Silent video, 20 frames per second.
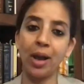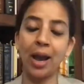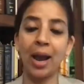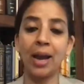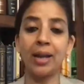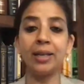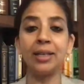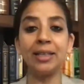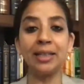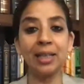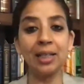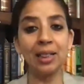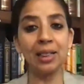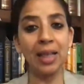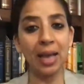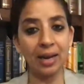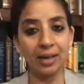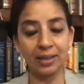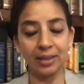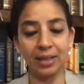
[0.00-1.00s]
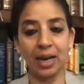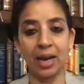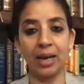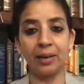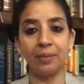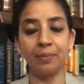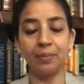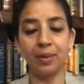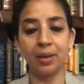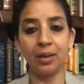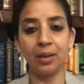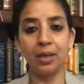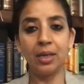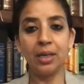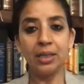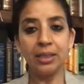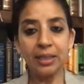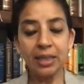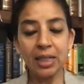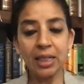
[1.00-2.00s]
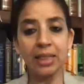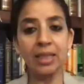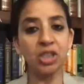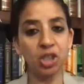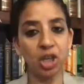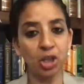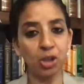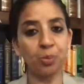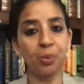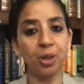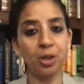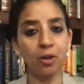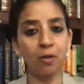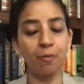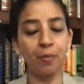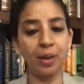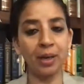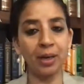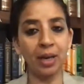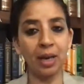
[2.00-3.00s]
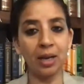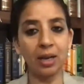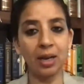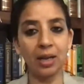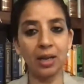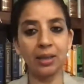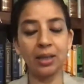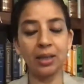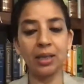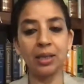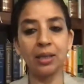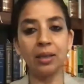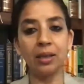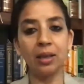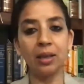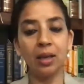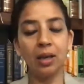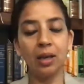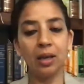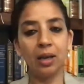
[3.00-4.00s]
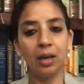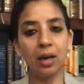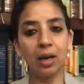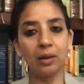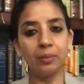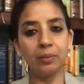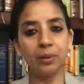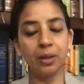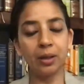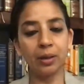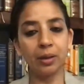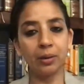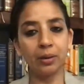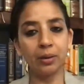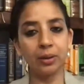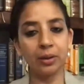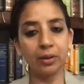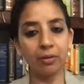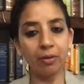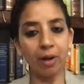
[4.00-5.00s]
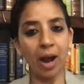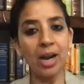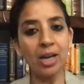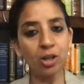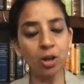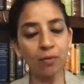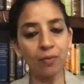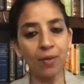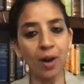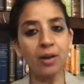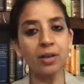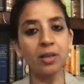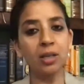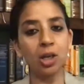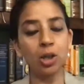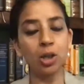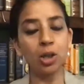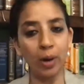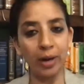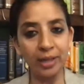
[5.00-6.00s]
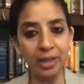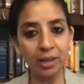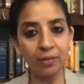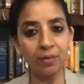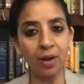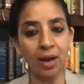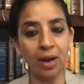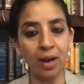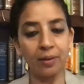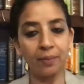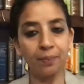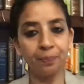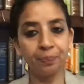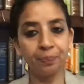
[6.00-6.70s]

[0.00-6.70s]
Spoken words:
And till that time, till the judgment of Maneka Gandhi, the right of Article 21,